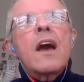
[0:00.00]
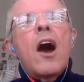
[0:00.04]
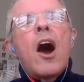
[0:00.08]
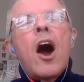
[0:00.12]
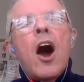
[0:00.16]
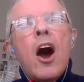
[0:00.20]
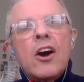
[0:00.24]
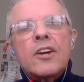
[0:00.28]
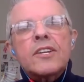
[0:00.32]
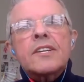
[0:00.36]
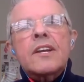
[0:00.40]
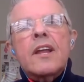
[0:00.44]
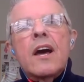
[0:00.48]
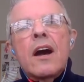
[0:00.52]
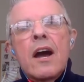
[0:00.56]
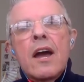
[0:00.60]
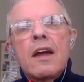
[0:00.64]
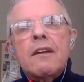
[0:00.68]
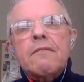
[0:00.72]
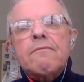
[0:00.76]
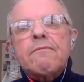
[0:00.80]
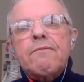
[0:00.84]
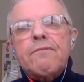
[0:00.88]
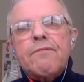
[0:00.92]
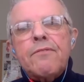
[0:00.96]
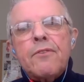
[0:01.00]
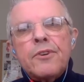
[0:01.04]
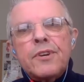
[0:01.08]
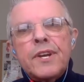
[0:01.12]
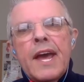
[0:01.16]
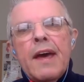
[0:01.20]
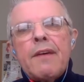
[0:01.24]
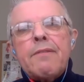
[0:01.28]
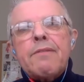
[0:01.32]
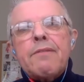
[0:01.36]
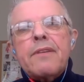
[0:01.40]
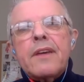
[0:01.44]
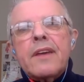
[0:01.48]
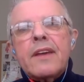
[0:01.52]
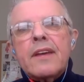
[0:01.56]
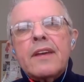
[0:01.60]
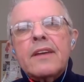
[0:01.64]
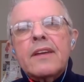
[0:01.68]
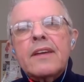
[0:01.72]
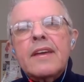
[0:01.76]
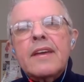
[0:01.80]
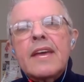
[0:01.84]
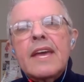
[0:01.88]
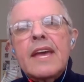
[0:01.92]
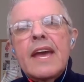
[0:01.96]
online for nothing.
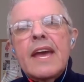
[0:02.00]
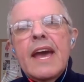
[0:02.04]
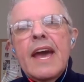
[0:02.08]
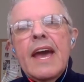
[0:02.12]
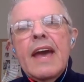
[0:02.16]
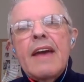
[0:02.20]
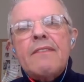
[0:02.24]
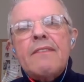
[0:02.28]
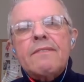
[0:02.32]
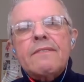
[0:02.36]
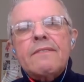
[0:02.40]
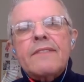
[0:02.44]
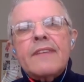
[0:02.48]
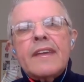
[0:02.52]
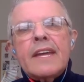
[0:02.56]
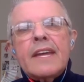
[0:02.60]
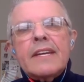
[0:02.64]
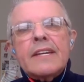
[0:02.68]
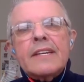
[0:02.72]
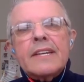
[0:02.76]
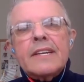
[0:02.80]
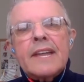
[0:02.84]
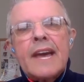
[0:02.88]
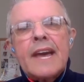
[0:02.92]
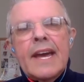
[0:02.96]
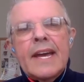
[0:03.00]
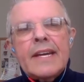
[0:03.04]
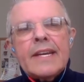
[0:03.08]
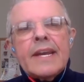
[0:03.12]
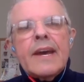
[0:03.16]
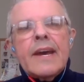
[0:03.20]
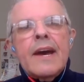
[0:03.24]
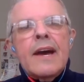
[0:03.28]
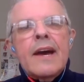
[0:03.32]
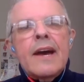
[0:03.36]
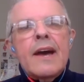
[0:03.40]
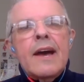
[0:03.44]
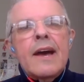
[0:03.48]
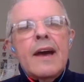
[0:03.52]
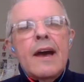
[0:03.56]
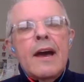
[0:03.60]
And then later,